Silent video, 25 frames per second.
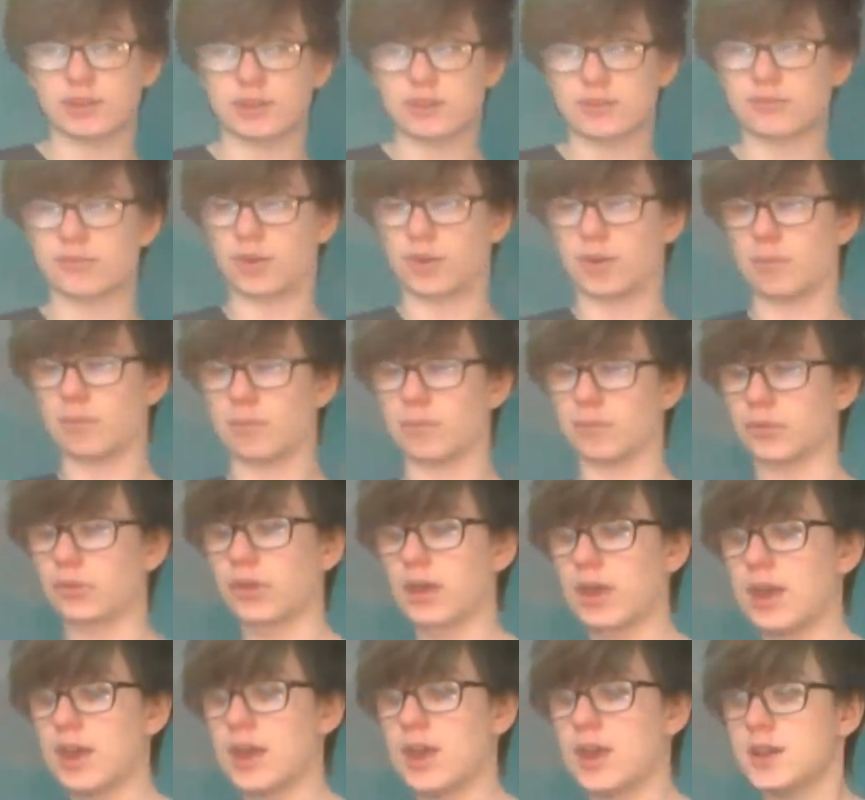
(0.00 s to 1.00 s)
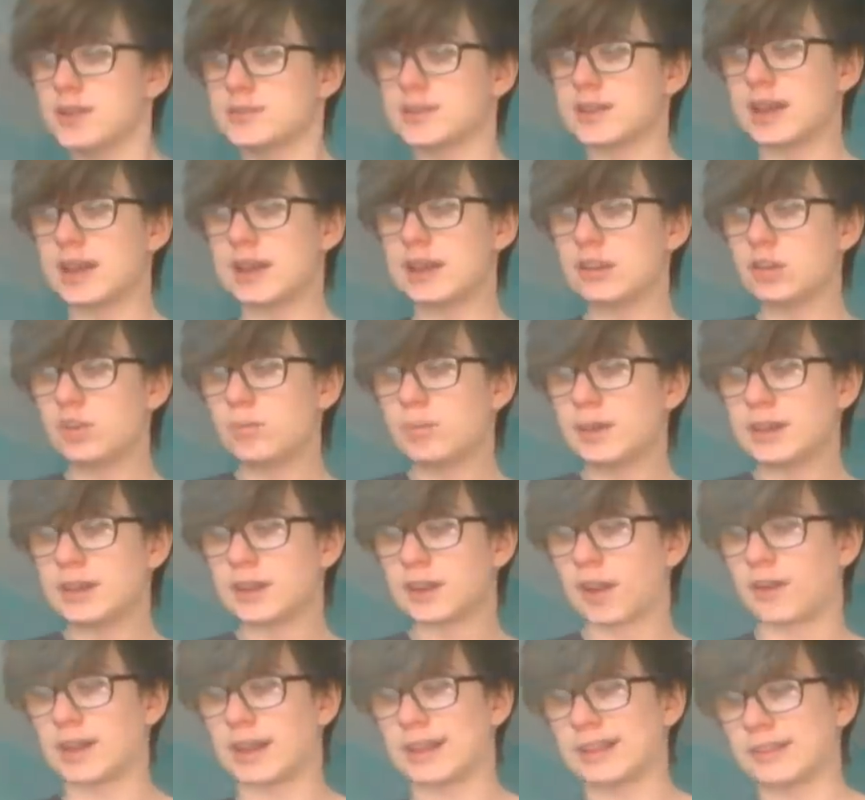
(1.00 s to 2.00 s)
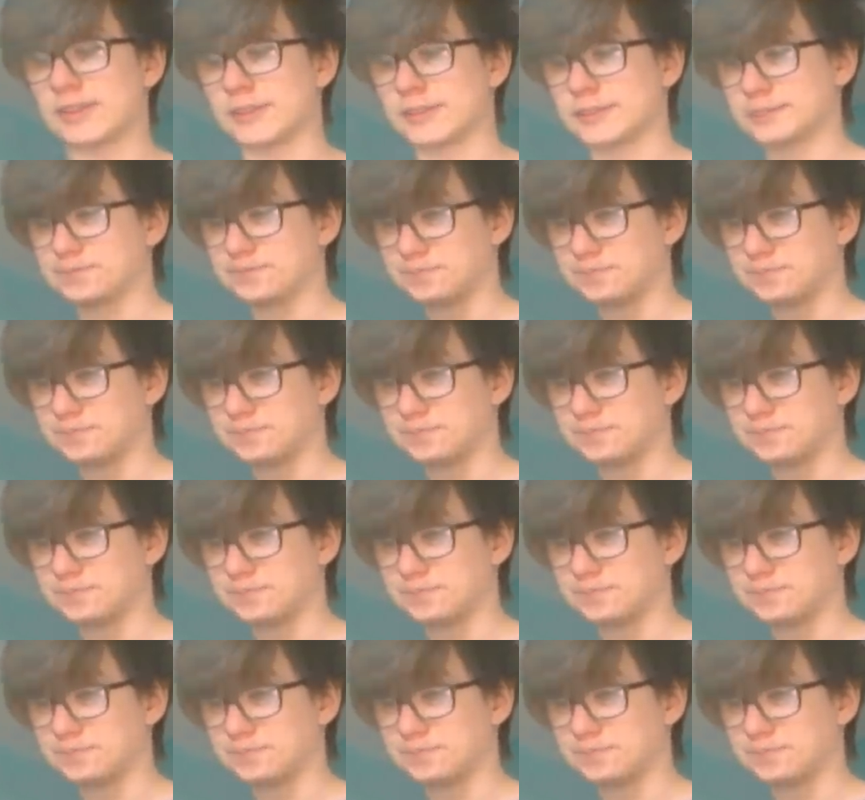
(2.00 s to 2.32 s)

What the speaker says: reforms. So they're normally known as